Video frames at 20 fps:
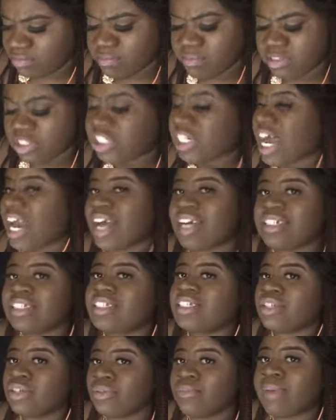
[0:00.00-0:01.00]
Shout out to
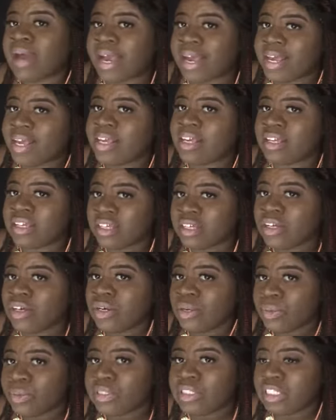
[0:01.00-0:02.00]
you, Mike,
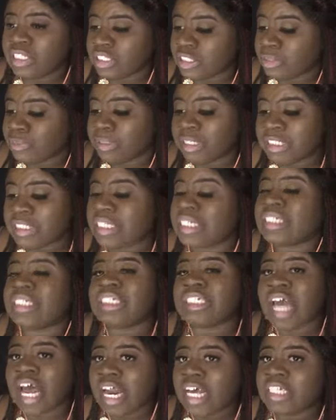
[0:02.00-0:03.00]
with these beats. And
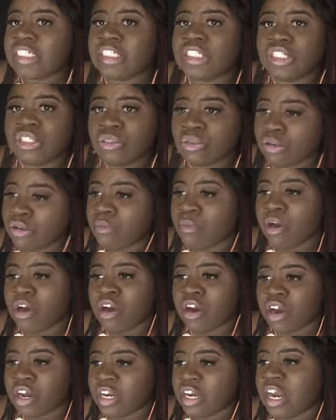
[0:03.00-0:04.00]
shout out to you,
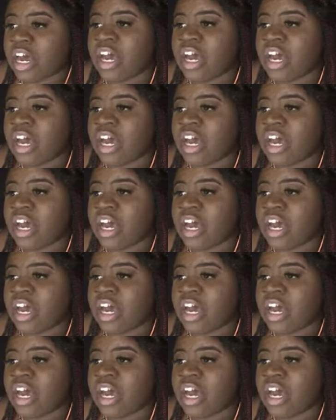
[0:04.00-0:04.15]
Amari.